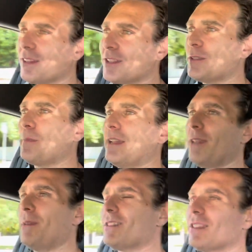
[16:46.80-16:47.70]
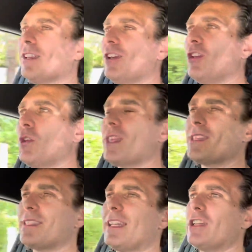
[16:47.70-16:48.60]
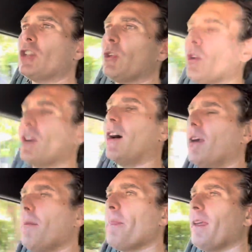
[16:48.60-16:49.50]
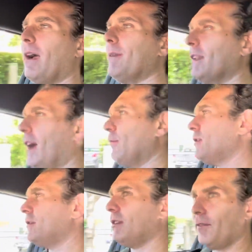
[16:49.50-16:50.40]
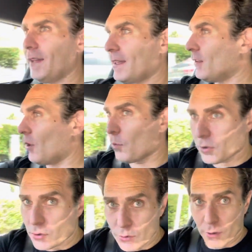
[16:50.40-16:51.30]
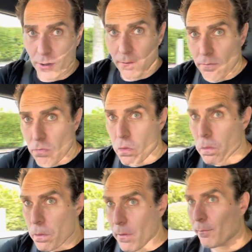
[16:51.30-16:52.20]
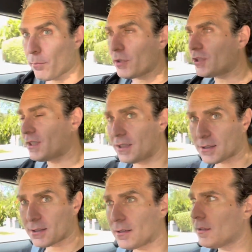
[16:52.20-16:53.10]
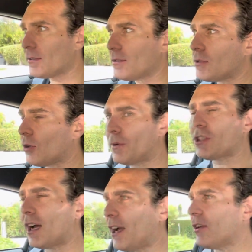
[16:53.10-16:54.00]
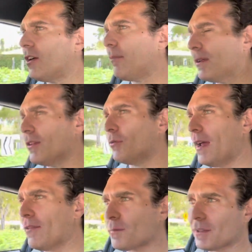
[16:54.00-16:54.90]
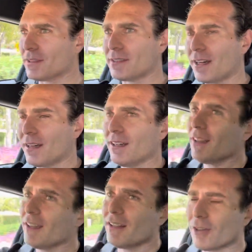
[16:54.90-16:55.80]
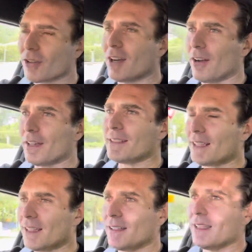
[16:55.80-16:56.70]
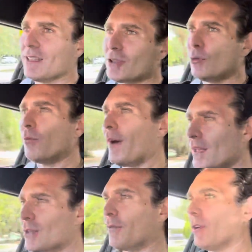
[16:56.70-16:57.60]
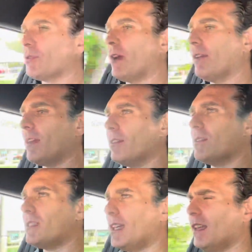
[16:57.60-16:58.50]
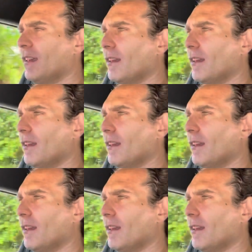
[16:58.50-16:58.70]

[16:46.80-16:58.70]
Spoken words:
speed limits, you can still enjoy the car. I mean, I would definitely not want to push this so much higher up in the revs, because the car literally is too fast for driving in the city.